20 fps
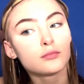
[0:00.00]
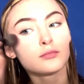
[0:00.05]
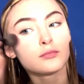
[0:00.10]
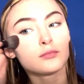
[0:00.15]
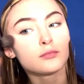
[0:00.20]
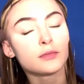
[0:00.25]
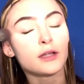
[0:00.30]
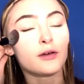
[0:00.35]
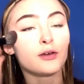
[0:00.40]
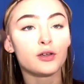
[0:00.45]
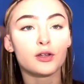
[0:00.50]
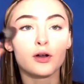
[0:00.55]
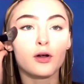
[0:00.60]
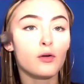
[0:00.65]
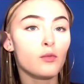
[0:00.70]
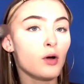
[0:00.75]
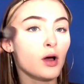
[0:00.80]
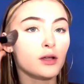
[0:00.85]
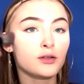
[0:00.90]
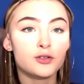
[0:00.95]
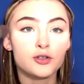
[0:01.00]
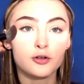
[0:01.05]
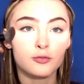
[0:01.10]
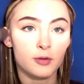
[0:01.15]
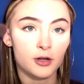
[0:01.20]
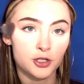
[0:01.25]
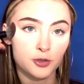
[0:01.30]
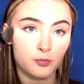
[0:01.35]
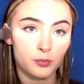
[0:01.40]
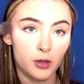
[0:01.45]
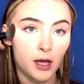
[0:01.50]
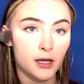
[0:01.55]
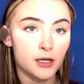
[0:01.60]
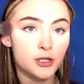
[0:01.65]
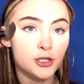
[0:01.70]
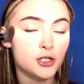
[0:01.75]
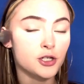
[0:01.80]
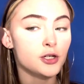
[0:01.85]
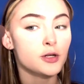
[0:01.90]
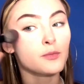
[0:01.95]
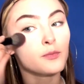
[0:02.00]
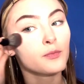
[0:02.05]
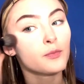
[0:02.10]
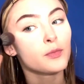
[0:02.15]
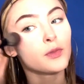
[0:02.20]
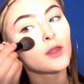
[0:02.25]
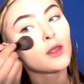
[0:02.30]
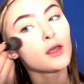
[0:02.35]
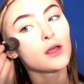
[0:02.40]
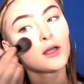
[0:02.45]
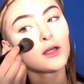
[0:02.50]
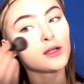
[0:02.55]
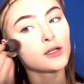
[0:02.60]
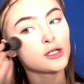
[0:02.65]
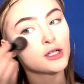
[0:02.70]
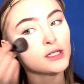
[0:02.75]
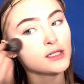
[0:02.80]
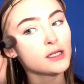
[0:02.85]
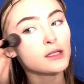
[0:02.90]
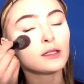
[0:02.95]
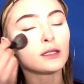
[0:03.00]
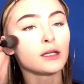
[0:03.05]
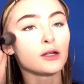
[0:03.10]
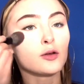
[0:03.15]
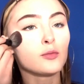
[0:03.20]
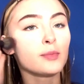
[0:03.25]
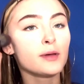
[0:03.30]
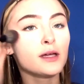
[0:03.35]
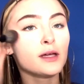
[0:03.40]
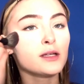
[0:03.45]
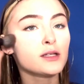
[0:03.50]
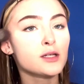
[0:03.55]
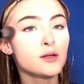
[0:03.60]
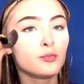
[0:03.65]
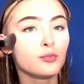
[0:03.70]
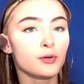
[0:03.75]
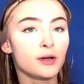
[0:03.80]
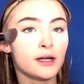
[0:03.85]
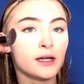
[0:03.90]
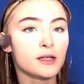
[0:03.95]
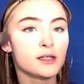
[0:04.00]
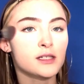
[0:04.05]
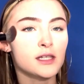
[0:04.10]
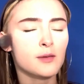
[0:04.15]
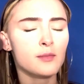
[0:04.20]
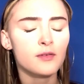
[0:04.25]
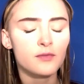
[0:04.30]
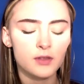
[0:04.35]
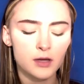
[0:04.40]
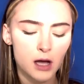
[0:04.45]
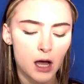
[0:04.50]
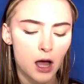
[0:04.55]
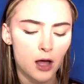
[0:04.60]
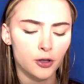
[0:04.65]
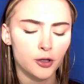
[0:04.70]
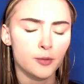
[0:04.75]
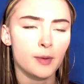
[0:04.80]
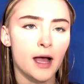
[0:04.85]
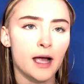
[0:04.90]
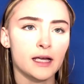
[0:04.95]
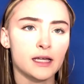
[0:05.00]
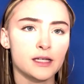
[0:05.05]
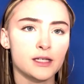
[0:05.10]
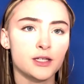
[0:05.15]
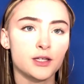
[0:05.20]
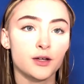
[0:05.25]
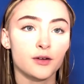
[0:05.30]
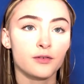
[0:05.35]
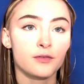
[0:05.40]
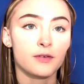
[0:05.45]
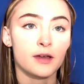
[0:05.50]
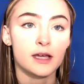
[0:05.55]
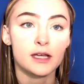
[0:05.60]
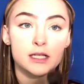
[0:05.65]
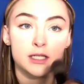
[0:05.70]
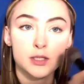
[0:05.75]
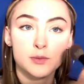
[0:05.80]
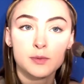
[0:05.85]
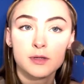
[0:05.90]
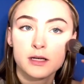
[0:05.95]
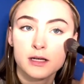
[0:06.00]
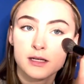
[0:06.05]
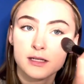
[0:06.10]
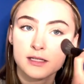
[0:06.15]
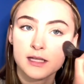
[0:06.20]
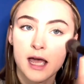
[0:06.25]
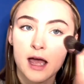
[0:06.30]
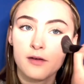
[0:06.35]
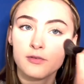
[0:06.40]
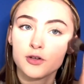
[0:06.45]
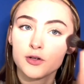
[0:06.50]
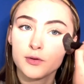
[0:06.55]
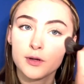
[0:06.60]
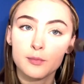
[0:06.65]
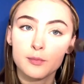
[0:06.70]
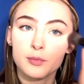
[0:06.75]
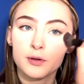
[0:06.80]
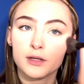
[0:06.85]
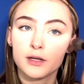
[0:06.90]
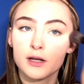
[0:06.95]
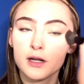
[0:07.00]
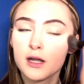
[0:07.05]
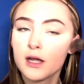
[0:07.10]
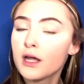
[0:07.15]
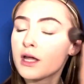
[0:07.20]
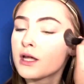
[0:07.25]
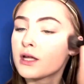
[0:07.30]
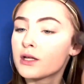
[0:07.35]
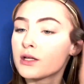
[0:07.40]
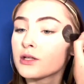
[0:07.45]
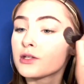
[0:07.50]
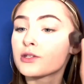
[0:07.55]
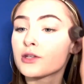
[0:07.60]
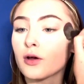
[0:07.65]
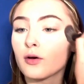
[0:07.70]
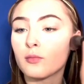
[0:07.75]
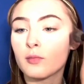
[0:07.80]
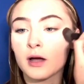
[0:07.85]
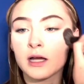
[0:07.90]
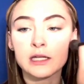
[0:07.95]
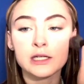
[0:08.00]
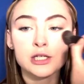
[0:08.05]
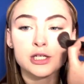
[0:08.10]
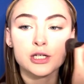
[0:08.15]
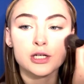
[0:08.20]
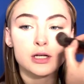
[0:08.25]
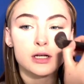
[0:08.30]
Now you don't want too much blush, just a little bit to bring some of the color back into your face, because after we put so much